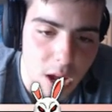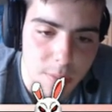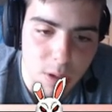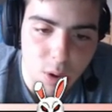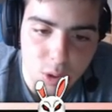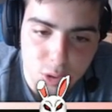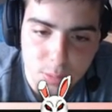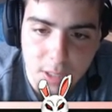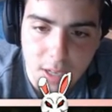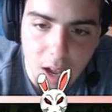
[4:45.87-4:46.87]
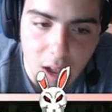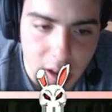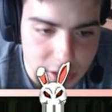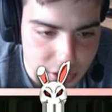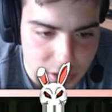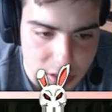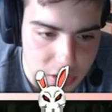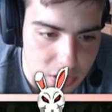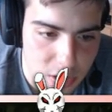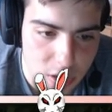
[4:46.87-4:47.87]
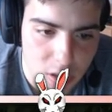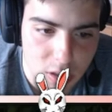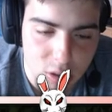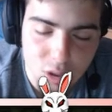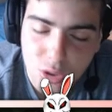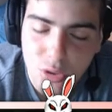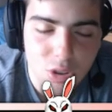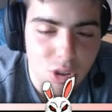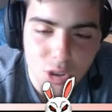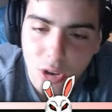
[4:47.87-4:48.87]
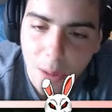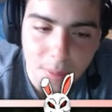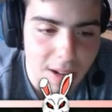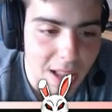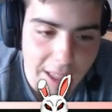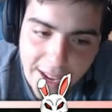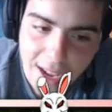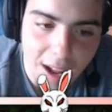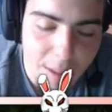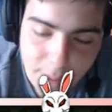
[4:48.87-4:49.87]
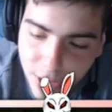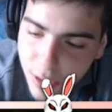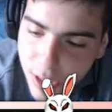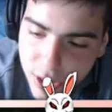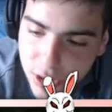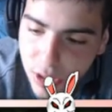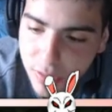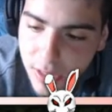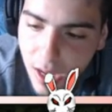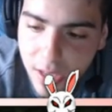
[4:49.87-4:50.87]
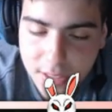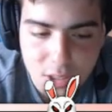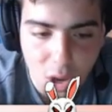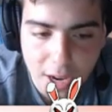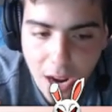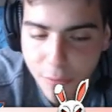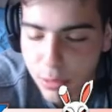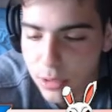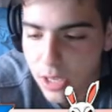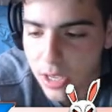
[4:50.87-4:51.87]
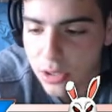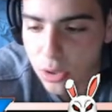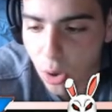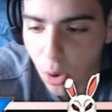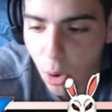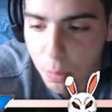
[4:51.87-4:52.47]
would be awesome. And guys, just just drop a like, comment, and all that good stuff. And guys, that's all I got for you today. So